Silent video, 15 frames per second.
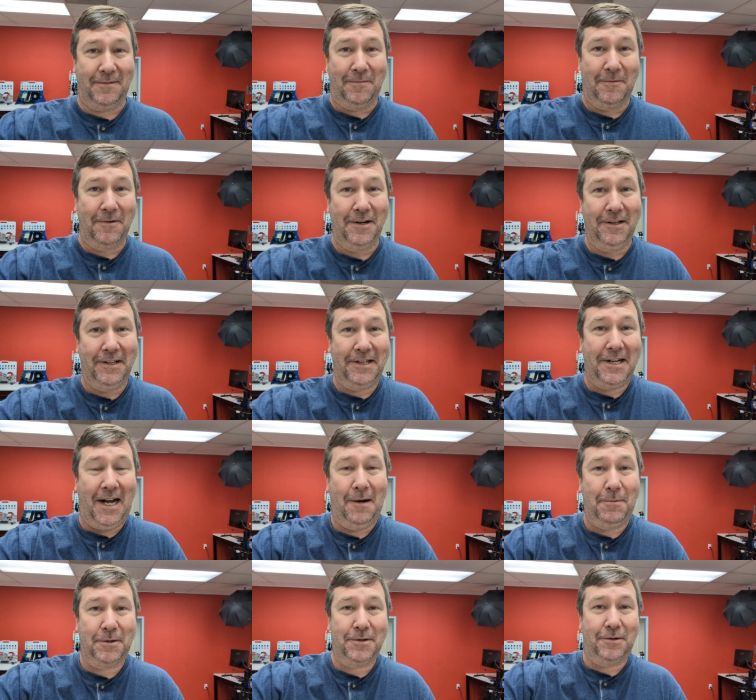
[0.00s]
some really
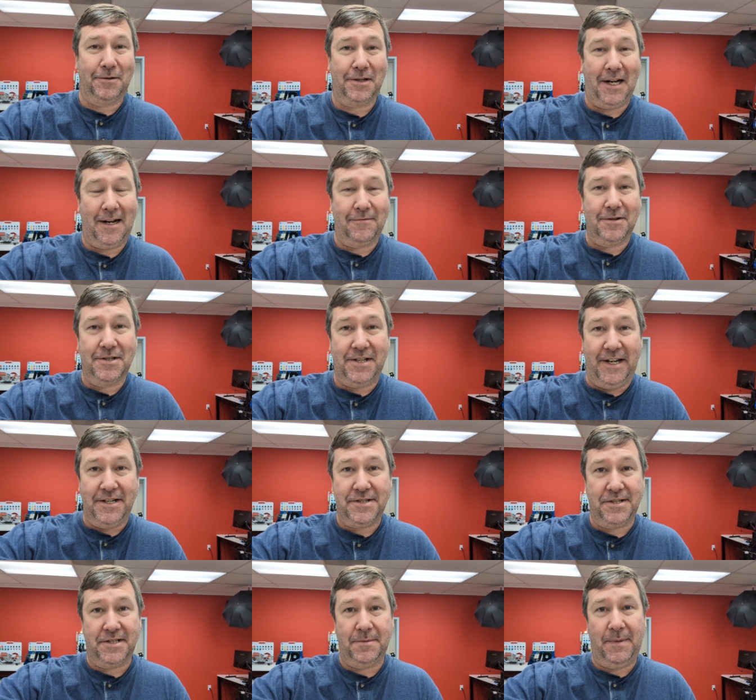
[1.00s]
comical
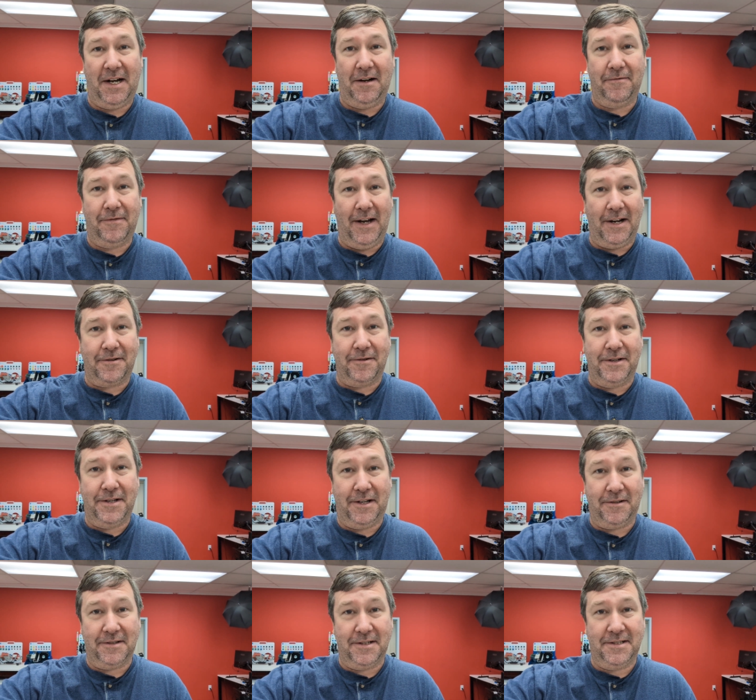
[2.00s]
conversations about factory
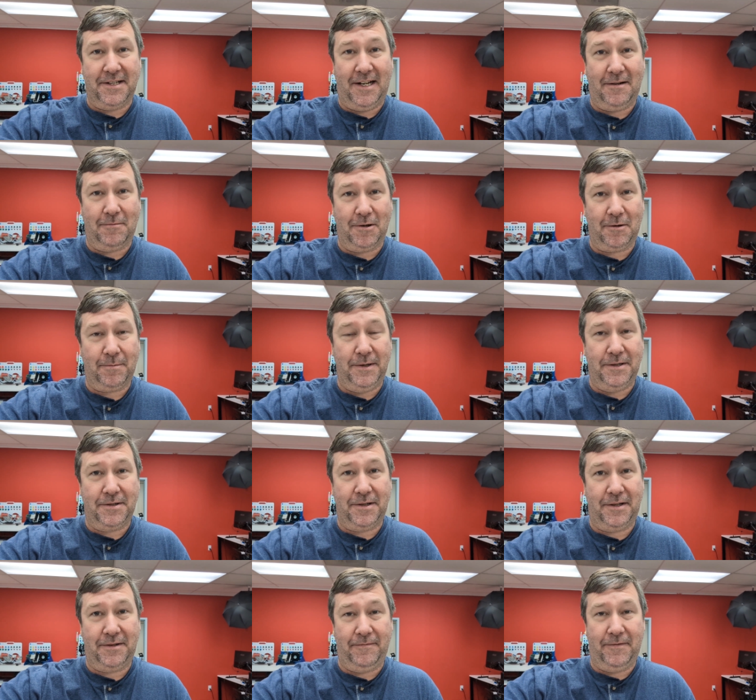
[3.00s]
talk design
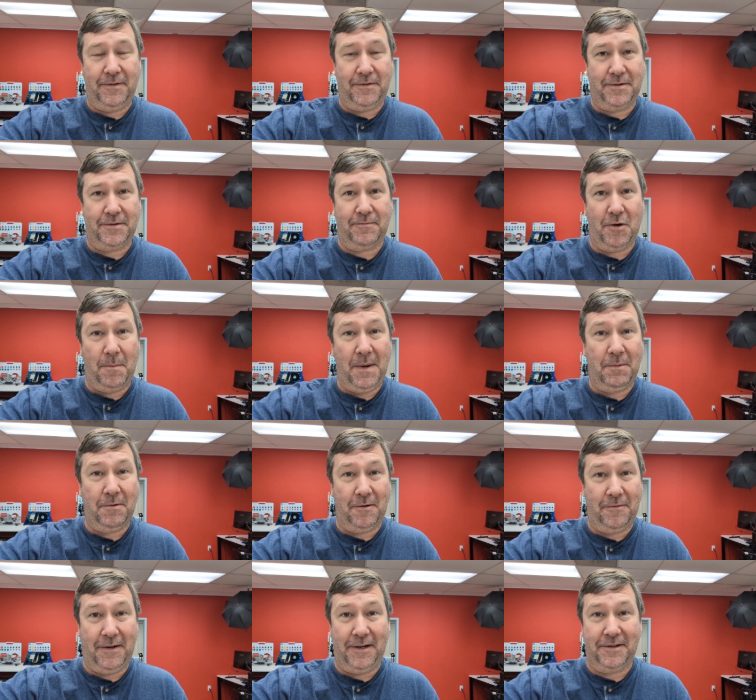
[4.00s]
workbench.
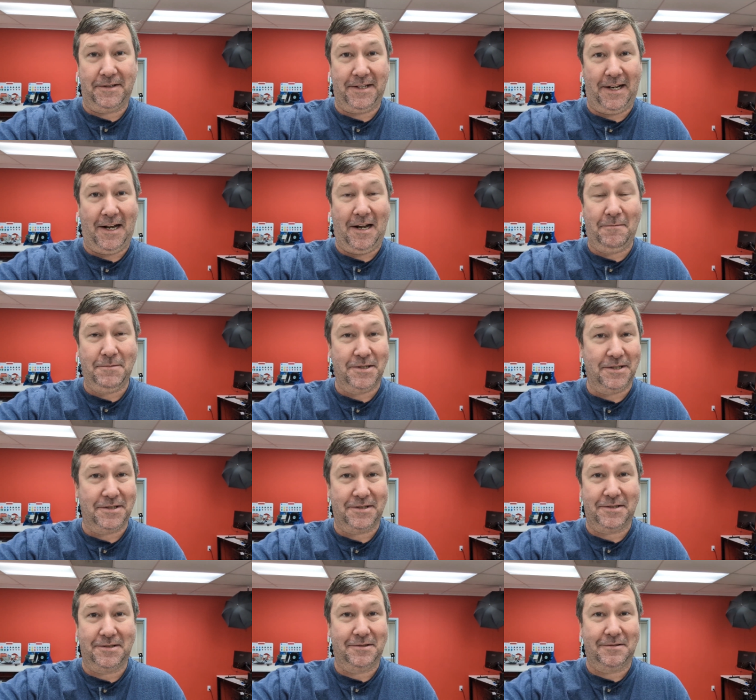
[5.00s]
Remember, folks, I, am
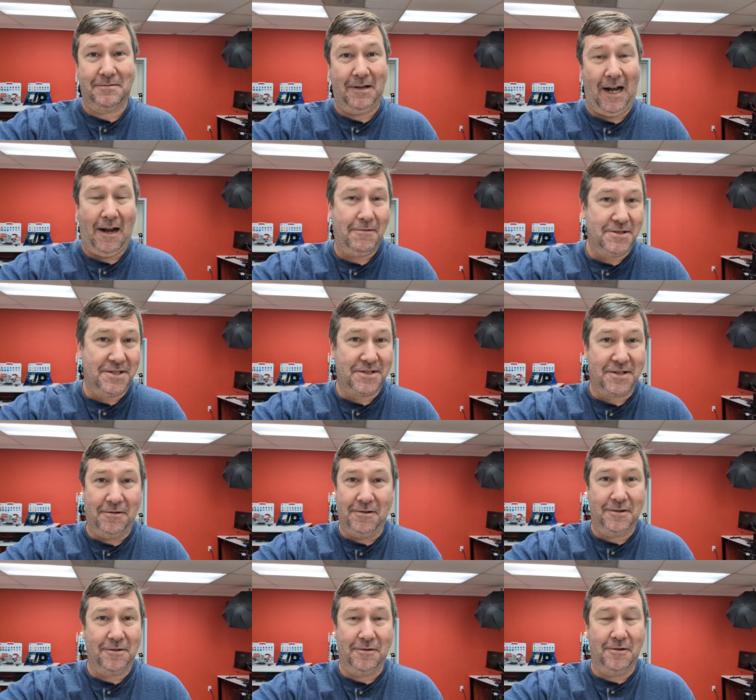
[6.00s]
just, I was just
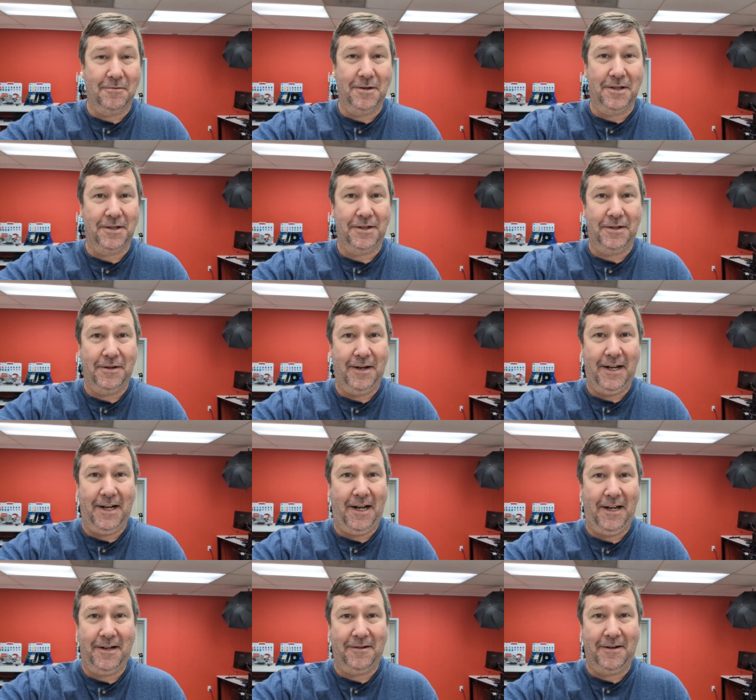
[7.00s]
going through it with you.
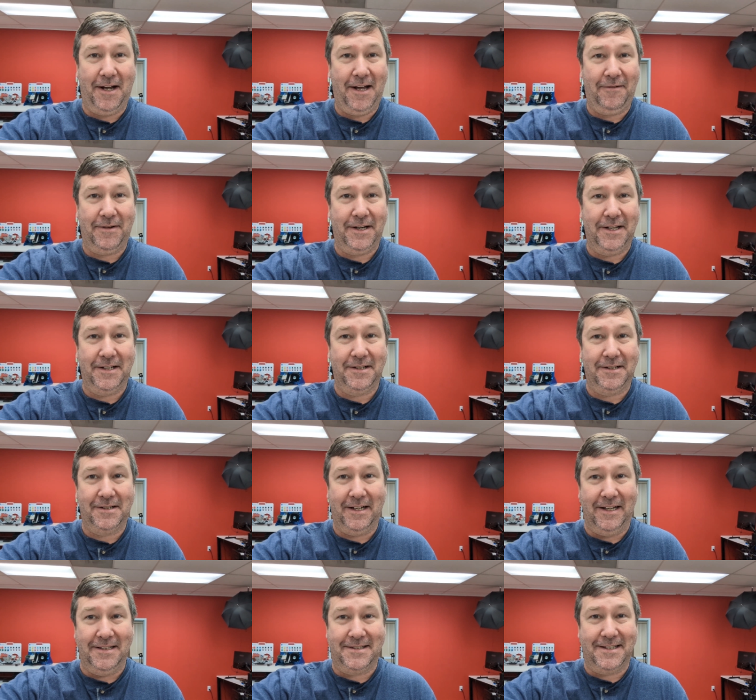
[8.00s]
I, I don't have an
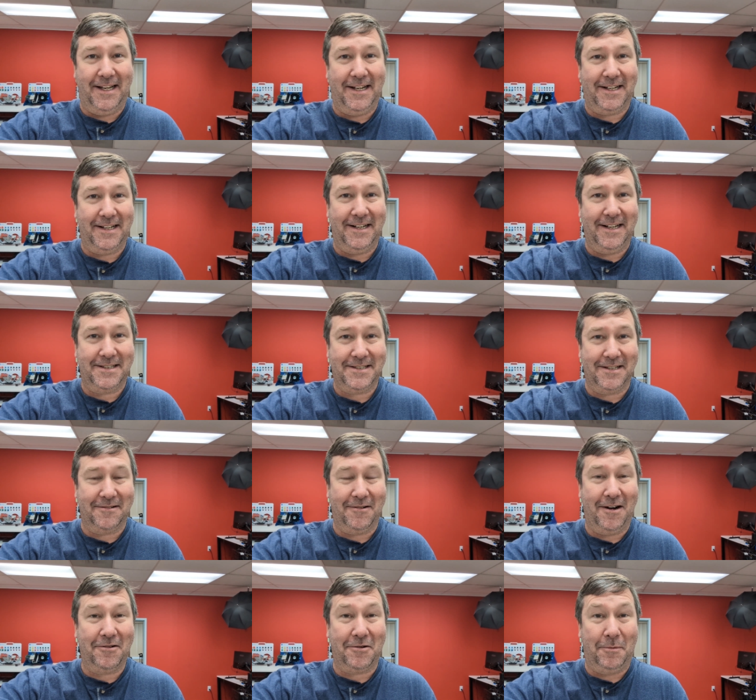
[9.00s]
in, inside connection to
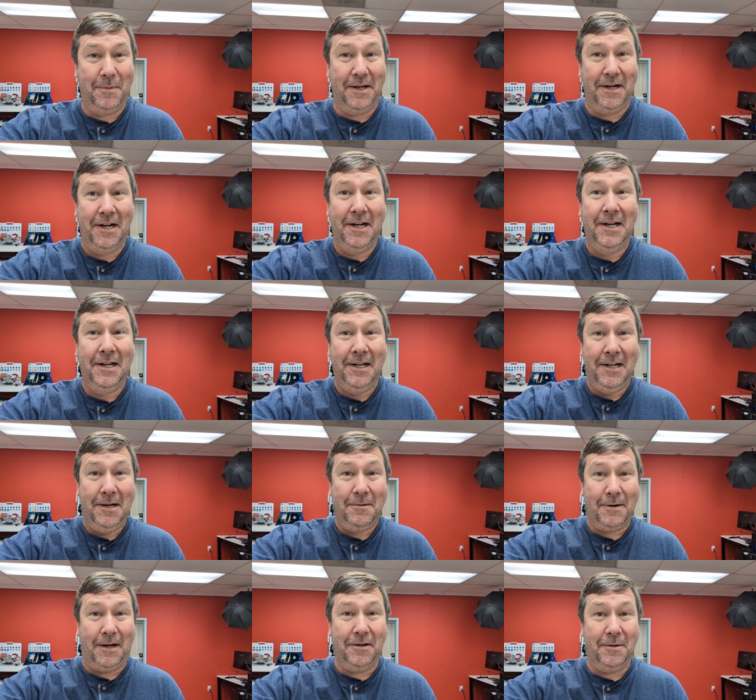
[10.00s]
Rockwell, but
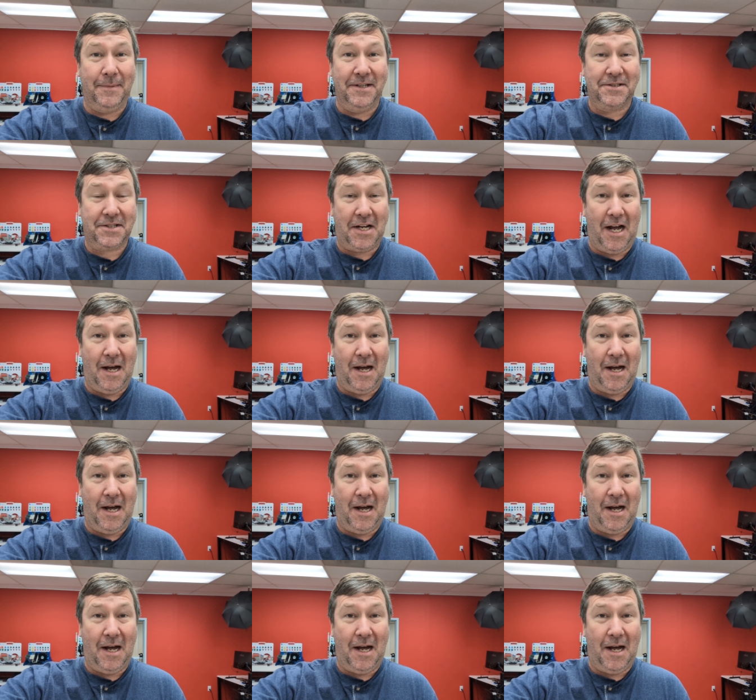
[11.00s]
probably the most